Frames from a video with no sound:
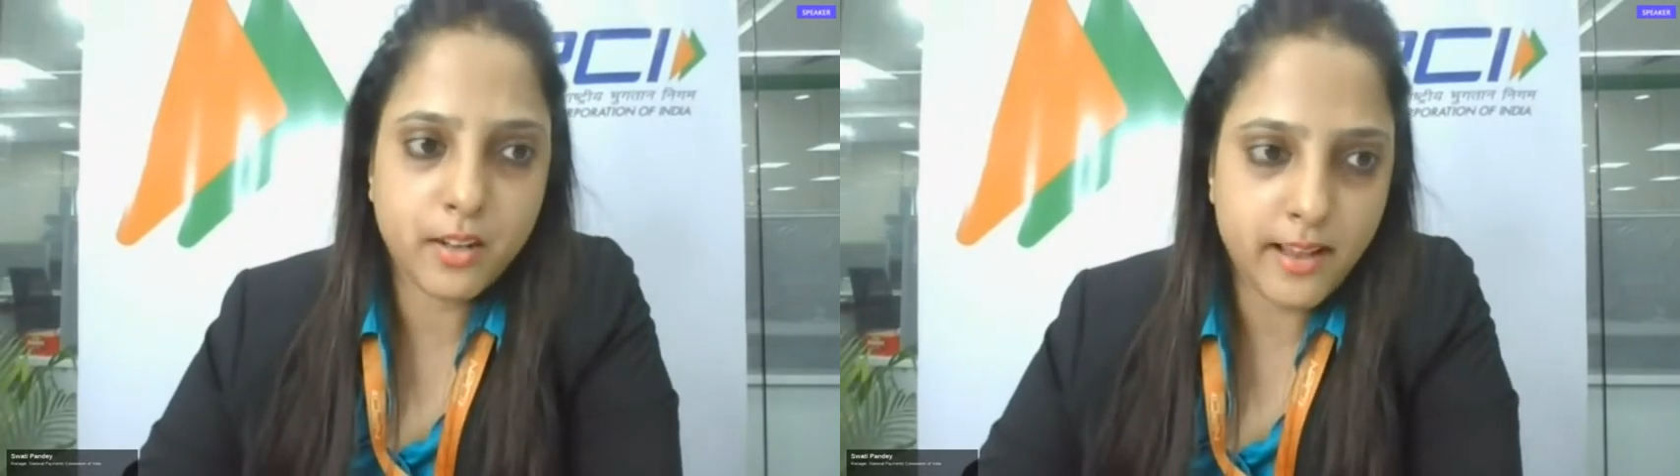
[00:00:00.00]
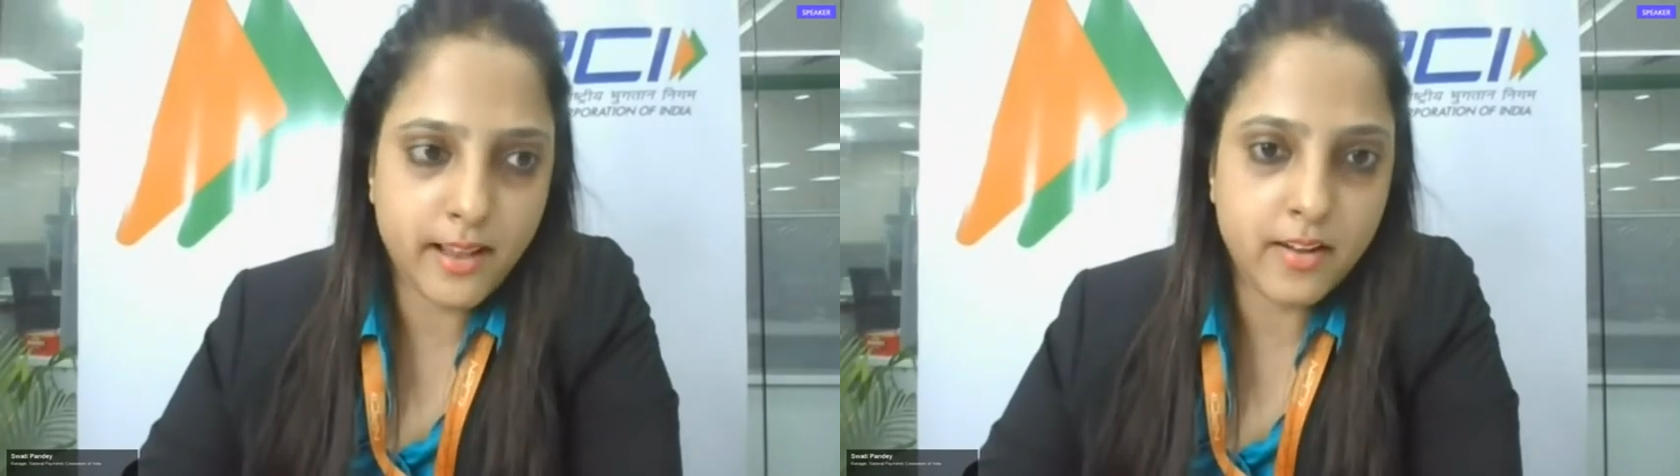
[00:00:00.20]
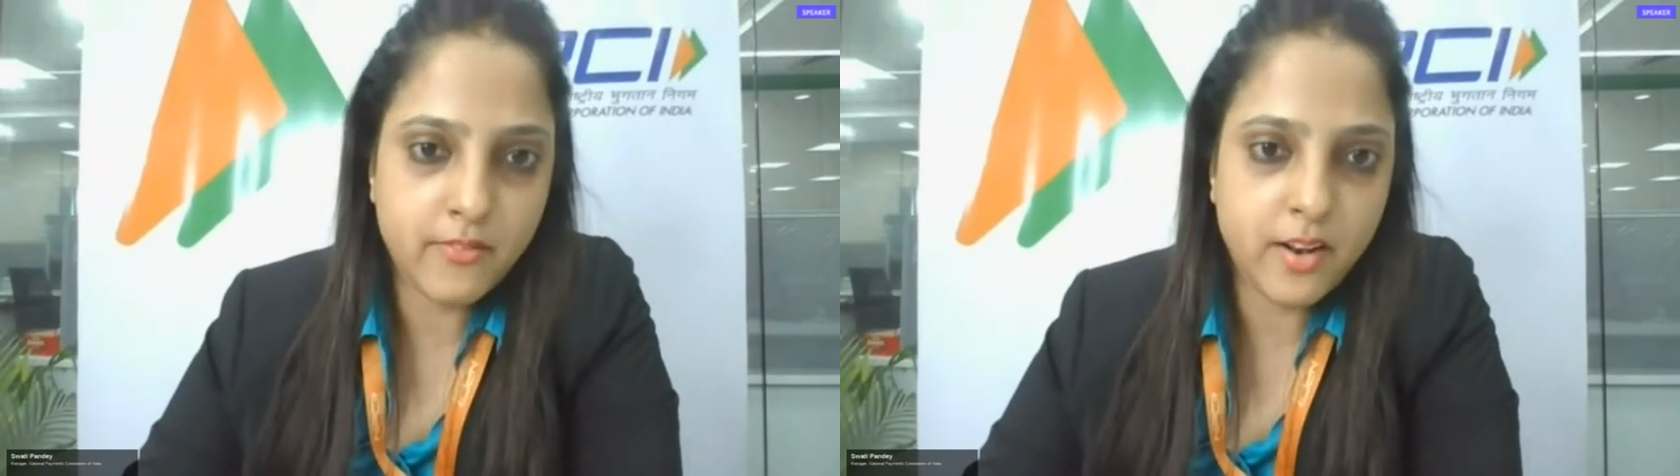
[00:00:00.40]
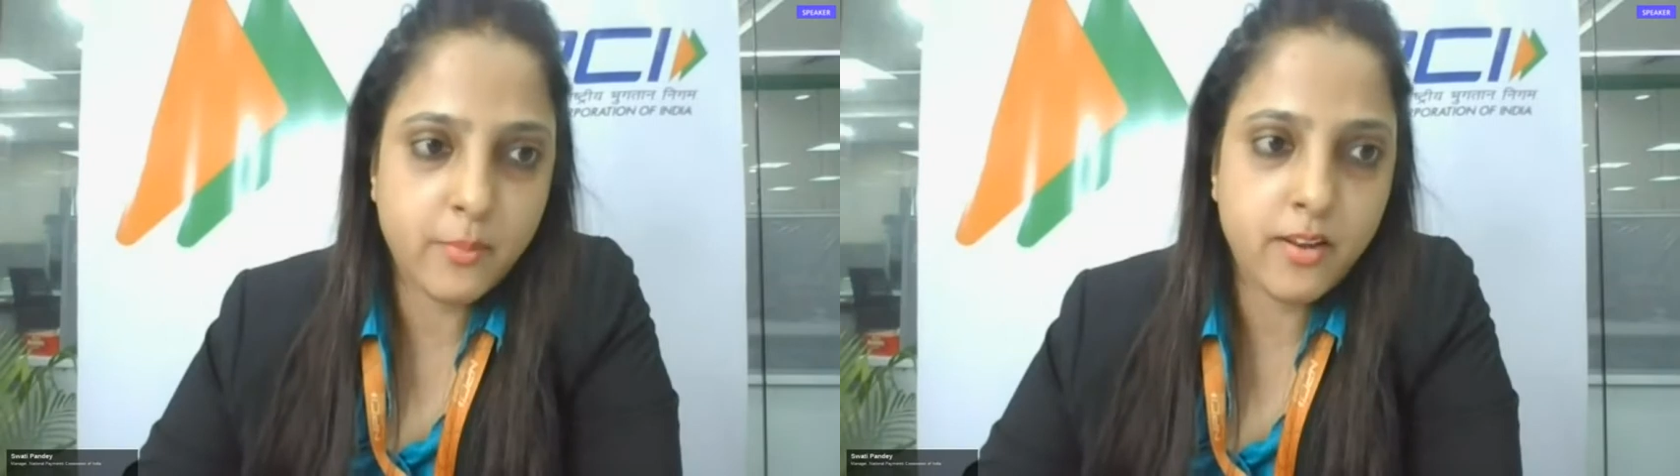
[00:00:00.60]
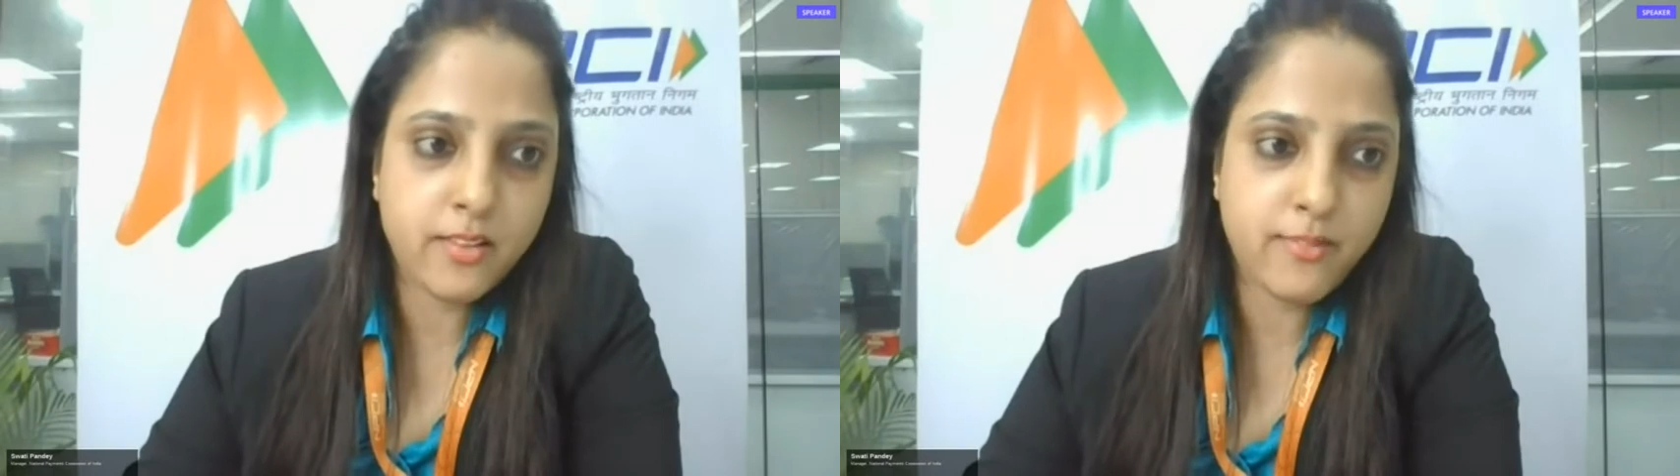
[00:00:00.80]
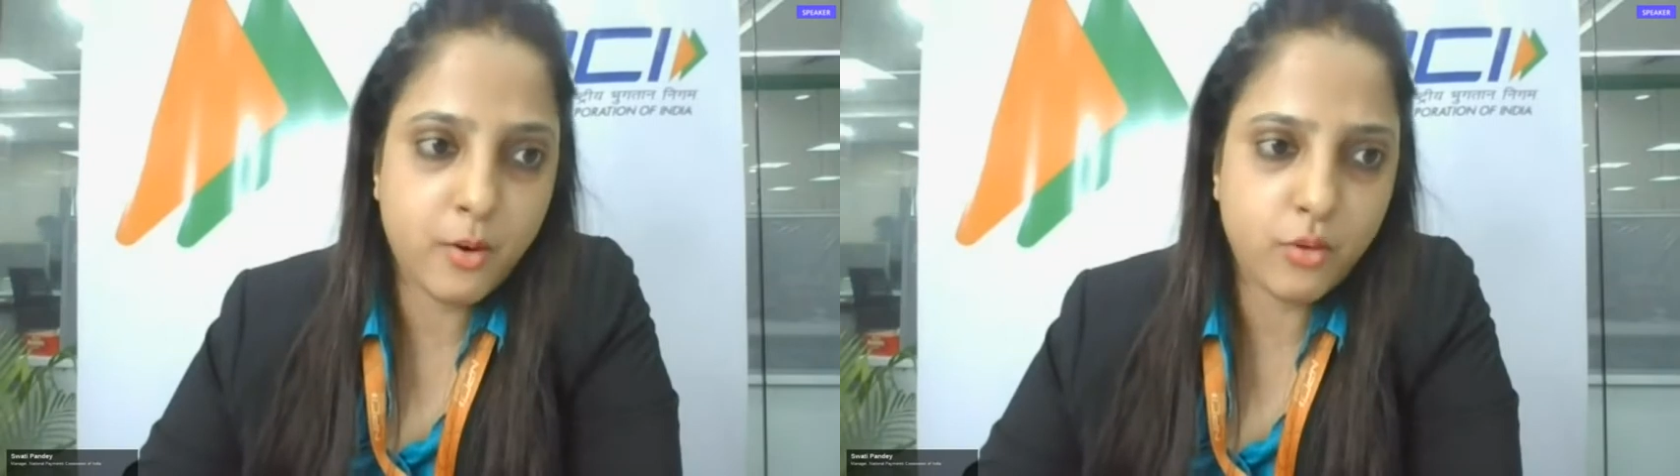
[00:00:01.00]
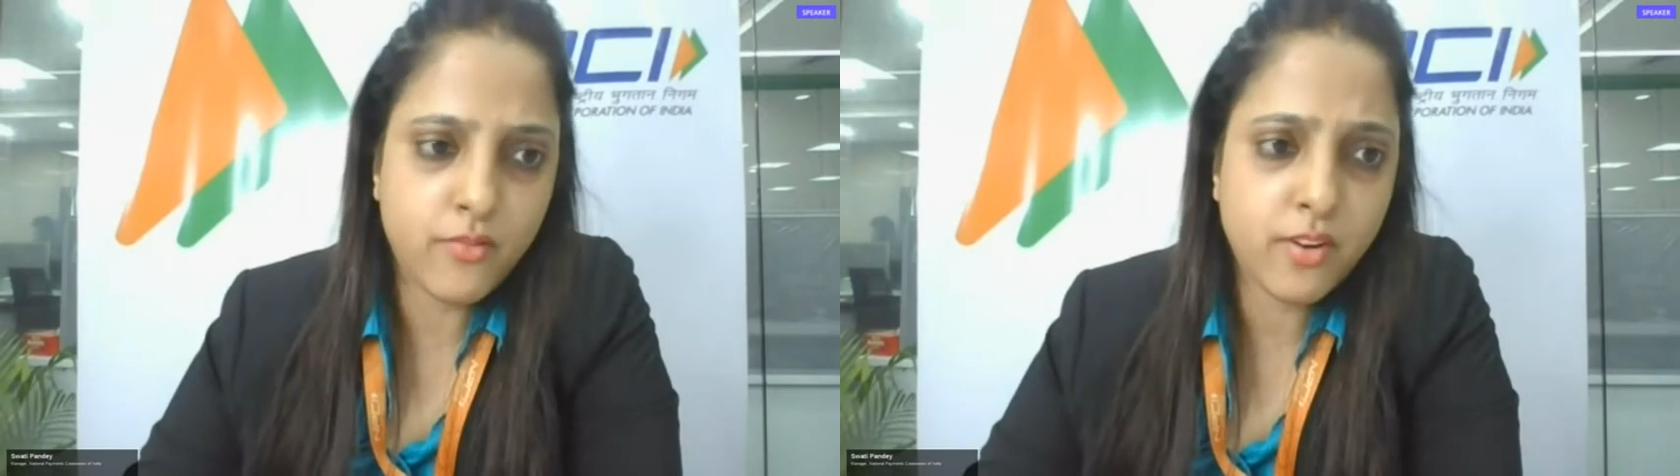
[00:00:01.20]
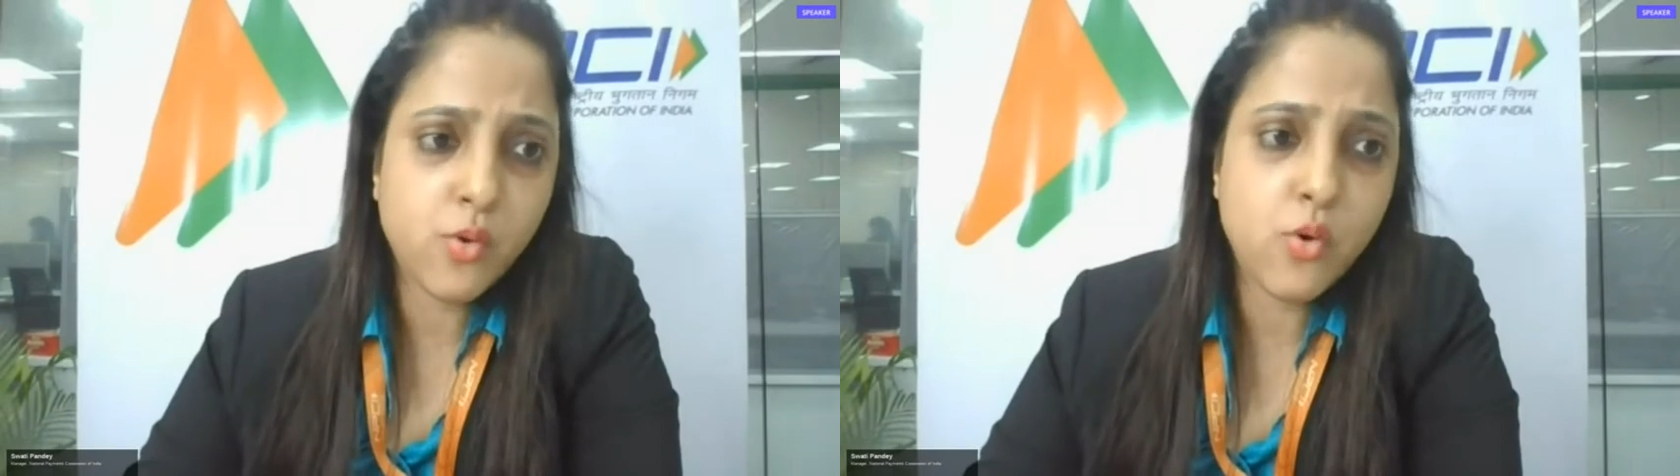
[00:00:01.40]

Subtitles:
there available in the voucher will